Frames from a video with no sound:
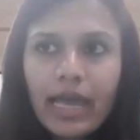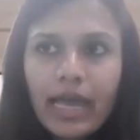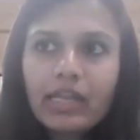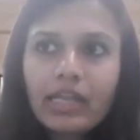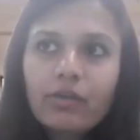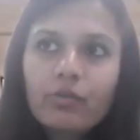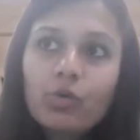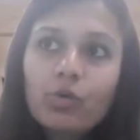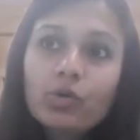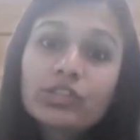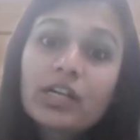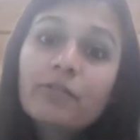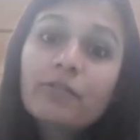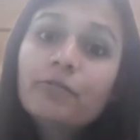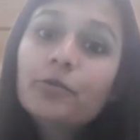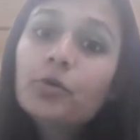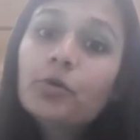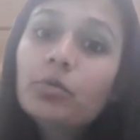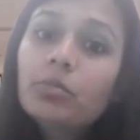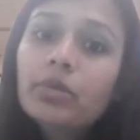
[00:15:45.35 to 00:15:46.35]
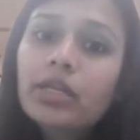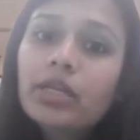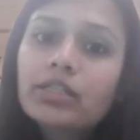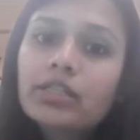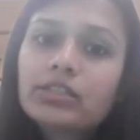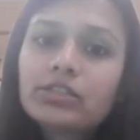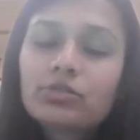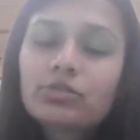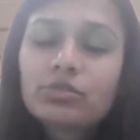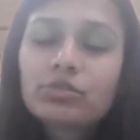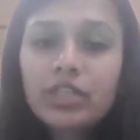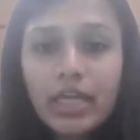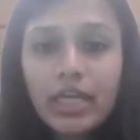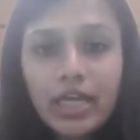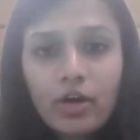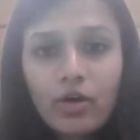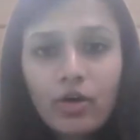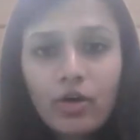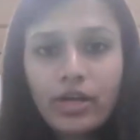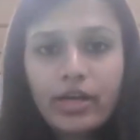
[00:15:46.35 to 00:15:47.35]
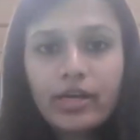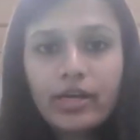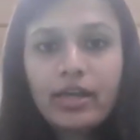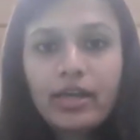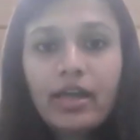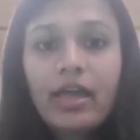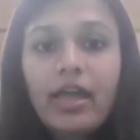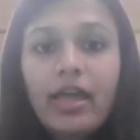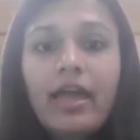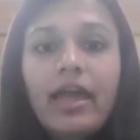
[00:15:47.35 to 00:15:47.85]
and give yourself 2 minutes to think on it,